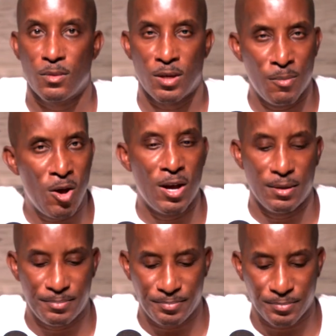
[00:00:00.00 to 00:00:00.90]
Come on.
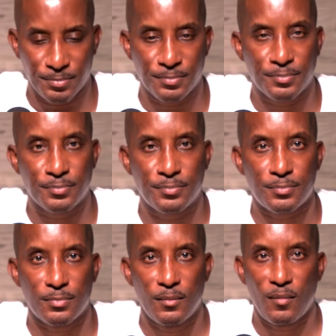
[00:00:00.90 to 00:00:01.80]

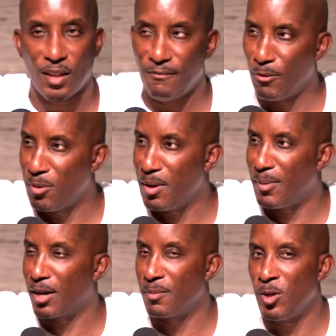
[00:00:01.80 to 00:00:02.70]
If I want to be a
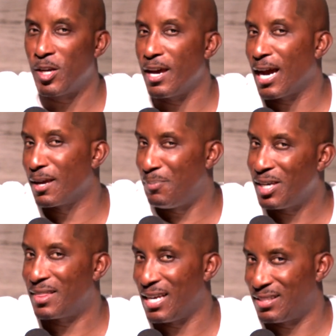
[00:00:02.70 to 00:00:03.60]
better communicator, I can
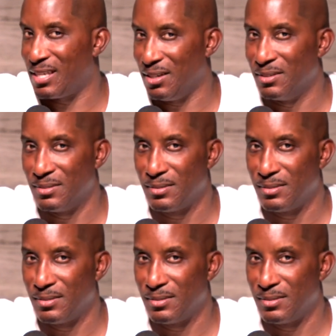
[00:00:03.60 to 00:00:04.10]
pick that skill.